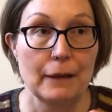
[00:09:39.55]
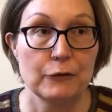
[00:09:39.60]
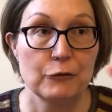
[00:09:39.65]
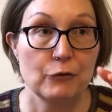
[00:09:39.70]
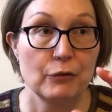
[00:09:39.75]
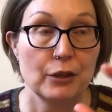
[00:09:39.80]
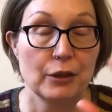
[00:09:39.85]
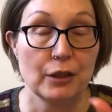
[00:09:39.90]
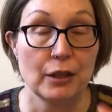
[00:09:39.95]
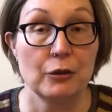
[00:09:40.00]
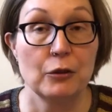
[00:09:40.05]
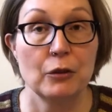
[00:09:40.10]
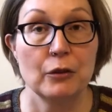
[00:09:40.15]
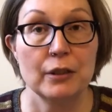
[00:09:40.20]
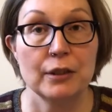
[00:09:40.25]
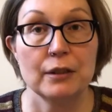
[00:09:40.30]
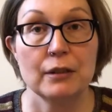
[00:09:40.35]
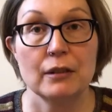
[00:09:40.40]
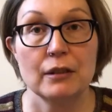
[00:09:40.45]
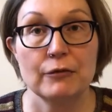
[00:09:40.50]
you can go
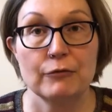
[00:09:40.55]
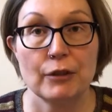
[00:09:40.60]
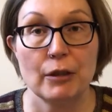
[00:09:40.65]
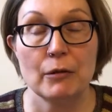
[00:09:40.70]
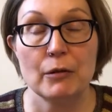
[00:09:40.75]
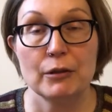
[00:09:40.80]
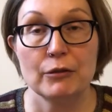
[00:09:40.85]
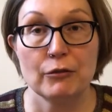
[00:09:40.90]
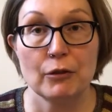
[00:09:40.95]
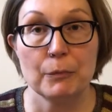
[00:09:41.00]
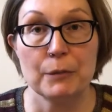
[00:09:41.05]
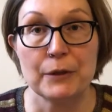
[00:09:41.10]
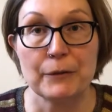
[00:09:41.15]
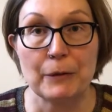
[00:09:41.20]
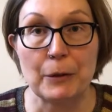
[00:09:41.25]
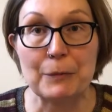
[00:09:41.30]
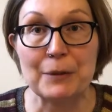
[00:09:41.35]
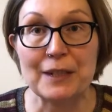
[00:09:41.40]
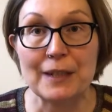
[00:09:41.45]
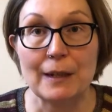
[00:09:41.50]
into the Drops
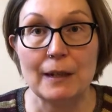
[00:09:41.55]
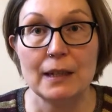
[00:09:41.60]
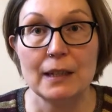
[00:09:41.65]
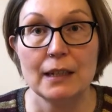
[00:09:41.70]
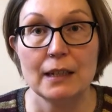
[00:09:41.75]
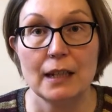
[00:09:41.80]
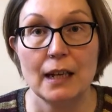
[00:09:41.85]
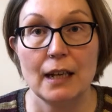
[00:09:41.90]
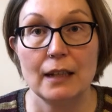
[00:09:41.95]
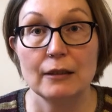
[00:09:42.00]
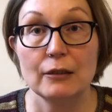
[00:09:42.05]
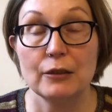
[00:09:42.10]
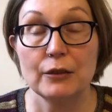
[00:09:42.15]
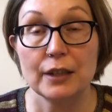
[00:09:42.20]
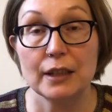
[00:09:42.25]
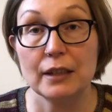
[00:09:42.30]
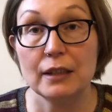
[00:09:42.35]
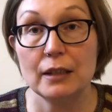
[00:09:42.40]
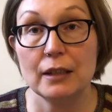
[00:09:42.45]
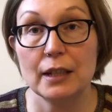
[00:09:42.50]
website and look
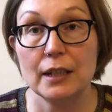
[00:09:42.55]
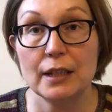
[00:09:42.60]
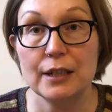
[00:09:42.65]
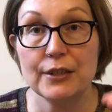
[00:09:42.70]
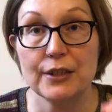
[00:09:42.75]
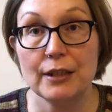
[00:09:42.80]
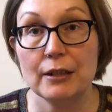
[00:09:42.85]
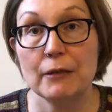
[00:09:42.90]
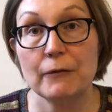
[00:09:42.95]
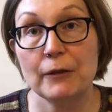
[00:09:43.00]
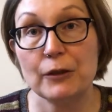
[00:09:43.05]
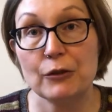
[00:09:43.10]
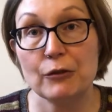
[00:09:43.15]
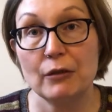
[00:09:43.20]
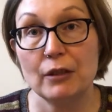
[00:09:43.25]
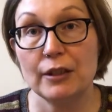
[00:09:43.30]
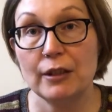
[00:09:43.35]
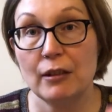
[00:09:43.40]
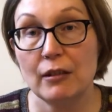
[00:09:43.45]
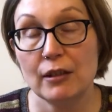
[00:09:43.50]
at each individual
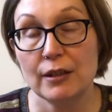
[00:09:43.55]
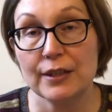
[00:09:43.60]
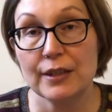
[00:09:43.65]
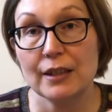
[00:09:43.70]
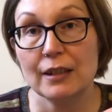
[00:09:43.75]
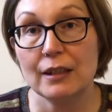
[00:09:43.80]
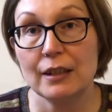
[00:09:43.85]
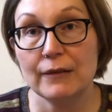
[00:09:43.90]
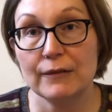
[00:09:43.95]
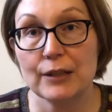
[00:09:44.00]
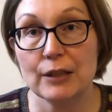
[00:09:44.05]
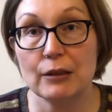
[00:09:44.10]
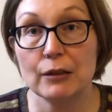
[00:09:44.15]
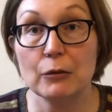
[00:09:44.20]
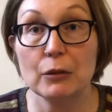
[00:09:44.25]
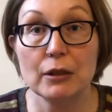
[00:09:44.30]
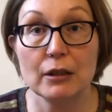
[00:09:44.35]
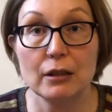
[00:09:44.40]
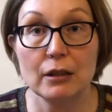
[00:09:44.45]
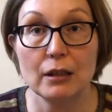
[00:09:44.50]
yarns, and gives a
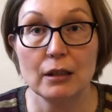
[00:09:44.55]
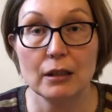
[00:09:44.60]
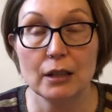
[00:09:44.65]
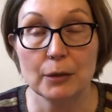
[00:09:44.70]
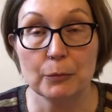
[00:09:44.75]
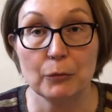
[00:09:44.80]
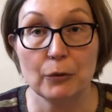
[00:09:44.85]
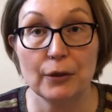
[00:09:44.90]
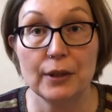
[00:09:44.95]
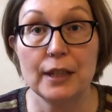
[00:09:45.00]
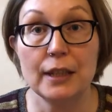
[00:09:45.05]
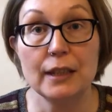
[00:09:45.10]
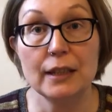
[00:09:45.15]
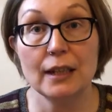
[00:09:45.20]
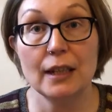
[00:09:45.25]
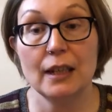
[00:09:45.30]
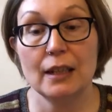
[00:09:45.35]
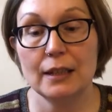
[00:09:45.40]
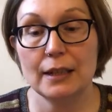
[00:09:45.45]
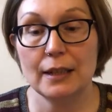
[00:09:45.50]
lot more
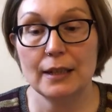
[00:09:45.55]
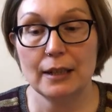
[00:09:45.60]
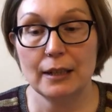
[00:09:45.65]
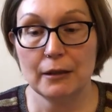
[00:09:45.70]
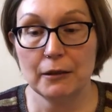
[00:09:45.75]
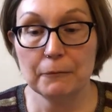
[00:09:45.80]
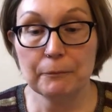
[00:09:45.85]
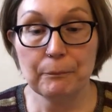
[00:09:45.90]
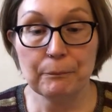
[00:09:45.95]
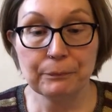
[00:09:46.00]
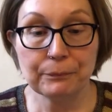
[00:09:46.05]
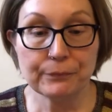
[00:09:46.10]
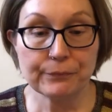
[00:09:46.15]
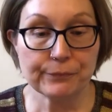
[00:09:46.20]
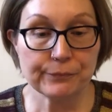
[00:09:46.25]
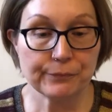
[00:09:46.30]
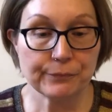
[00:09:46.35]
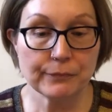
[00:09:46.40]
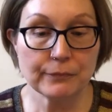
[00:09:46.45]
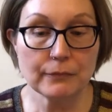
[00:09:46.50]
detail in there.
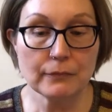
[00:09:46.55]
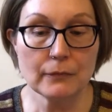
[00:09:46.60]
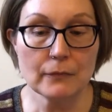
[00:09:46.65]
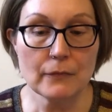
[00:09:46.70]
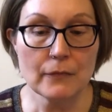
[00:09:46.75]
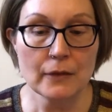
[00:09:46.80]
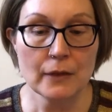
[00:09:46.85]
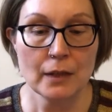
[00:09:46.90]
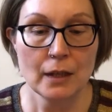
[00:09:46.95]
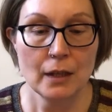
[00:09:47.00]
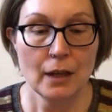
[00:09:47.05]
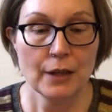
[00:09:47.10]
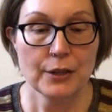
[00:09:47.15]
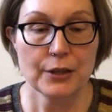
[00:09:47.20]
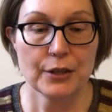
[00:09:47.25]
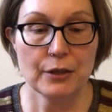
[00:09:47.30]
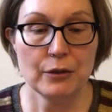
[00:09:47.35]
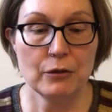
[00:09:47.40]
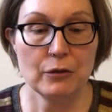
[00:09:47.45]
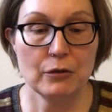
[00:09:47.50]

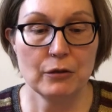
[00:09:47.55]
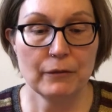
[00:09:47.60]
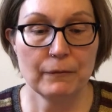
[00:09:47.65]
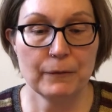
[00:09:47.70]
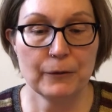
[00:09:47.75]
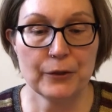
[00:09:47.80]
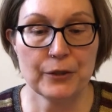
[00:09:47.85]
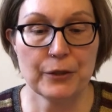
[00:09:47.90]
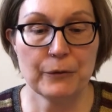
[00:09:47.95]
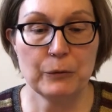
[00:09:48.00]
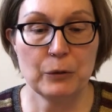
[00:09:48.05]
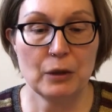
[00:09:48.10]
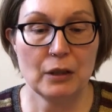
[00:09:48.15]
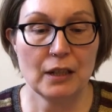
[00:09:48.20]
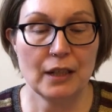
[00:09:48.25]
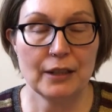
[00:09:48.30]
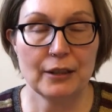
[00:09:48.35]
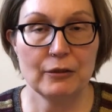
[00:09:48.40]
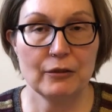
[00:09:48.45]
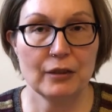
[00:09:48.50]
So first of all,
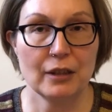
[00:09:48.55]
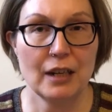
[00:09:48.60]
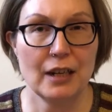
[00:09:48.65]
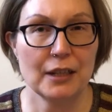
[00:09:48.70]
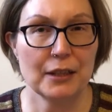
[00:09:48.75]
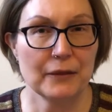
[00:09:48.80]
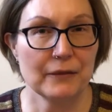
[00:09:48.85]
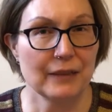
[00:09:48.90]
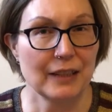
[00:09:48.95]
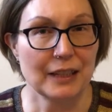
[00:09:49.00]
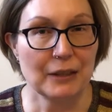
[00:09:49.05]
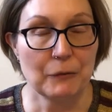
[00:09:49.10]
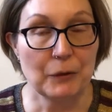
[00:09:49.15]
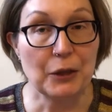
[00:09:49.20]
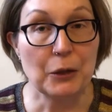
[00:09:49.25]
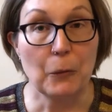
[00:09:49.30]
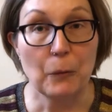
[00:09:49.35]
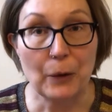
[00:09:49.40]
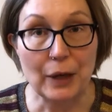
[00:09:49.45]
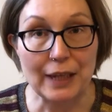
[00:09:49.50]
I look kind of like what
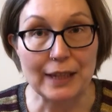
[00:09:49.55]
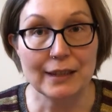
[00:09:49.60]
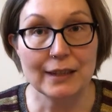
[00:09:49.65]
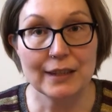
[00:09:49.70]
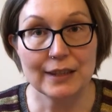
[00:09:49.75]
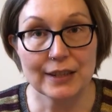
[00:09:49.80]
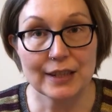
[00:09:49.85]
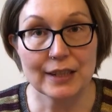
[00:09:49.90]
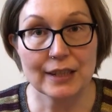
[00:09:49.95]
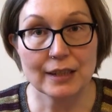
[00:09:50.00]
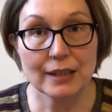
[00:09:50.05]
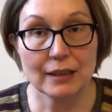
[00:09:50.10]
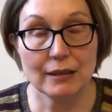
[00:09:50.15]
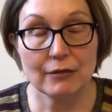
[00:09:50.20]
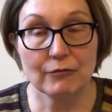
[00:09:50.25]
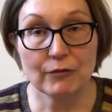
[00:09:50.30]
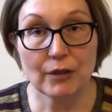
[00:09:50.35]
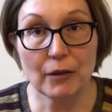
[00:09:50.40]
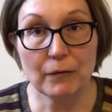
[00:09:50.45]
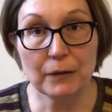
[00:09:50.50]
the weight is
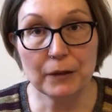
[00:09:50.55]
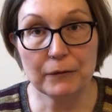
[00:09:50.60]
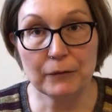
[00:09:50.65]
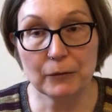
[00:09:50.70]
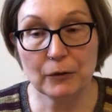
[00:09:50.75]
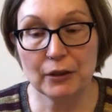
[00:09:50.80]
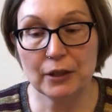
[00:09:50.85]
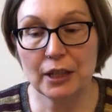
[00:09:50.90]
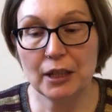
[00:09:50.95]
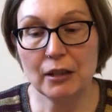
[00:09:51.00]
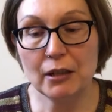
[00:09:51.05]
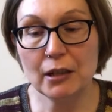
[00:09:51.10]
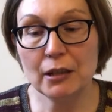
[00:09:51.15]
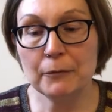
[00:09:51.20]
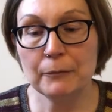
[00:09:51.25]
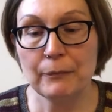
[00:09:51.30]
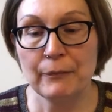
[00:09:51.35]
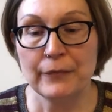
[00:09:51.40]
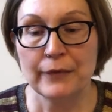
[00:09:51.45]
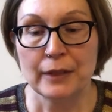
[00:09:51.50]
roughly for the yarn.
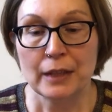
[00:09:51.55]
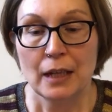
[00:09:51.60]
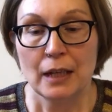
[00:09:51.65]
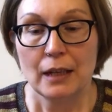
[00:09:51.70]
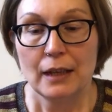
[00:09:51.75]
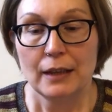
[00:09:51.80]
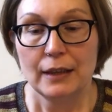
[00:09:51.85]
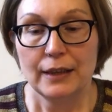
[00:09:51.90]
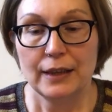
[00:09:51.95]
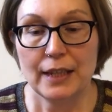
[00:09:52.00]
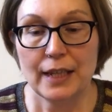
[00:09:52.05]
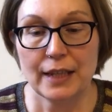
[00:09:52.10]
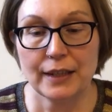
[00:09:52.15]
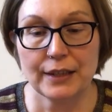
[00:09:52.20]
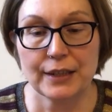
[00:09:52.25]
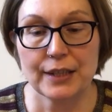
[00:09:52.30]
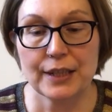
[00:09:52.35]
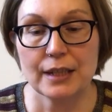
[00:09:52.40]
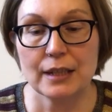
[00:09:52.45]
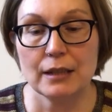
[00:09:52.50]

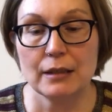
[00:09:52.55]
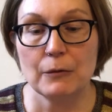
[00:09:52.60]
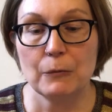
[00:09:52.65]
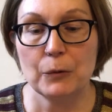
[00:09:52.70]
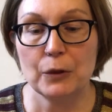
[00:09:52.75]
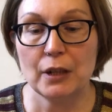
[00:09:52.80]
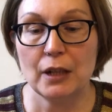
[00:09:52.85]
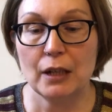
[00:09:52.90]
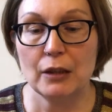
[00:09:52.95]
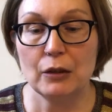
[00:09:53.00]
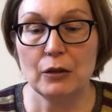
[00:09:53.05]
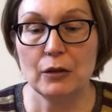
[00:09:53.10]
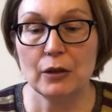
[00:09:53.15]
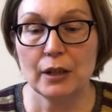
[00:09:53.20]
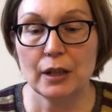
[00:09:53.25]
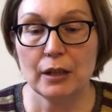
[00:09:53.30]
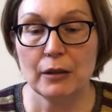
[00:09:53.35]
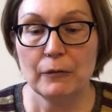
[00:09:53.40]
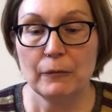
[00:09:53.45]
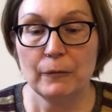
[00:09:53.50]
Next, what I look
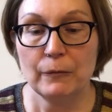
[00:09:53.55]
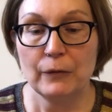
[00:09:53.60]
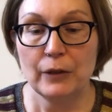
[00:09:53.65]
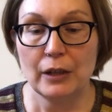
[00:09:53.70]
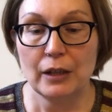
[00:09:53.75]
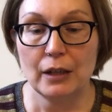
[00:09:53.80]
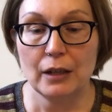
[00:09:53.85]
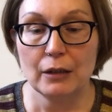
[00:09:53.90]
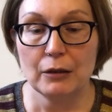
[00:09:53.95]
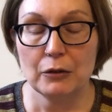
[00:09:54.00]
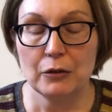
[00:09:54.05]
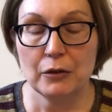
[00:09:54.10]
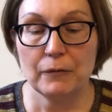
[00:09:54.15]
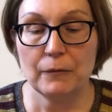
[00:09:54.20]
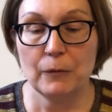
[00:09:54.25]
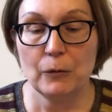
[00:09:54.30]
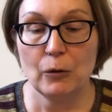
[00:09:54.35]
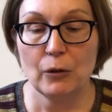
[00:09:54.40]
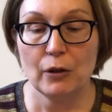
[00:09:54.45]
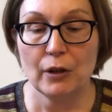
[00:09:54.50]

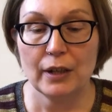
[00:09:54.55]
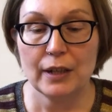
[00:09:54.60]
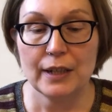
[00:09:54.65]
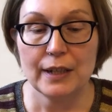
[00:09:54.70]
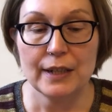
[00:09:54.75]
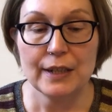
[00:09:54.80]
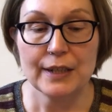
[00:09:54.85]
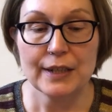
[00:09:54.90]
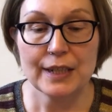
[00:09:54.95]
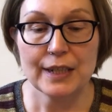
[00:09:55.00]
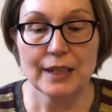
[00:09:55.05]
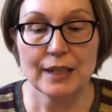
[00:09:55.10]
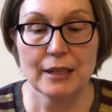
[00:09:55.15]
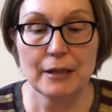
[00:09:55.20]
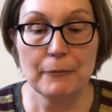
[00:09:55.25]
for is